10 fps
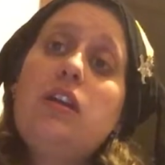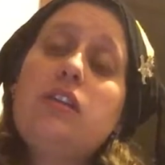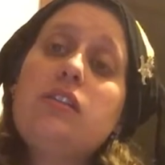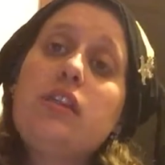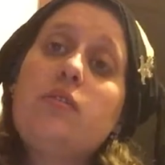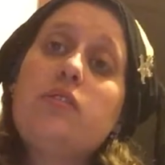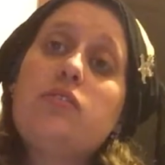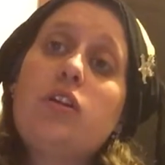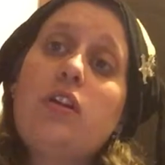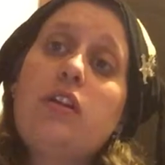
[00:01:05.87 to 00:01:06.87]
and
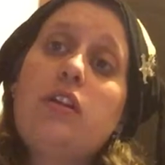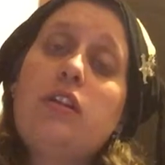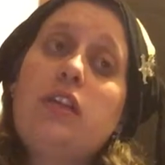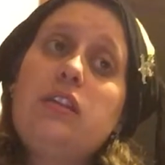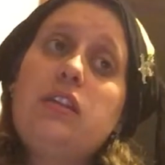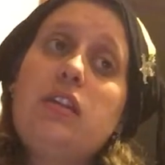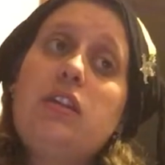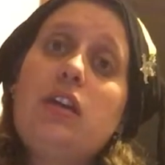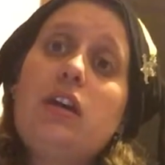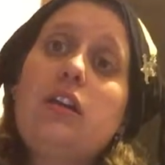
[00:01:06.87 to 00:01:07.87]
they
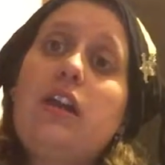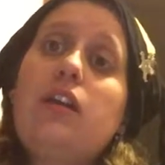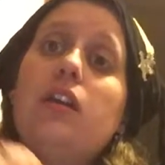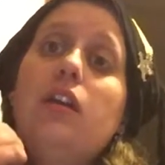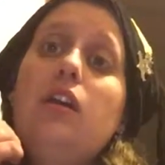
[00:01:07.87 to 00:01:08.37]
did like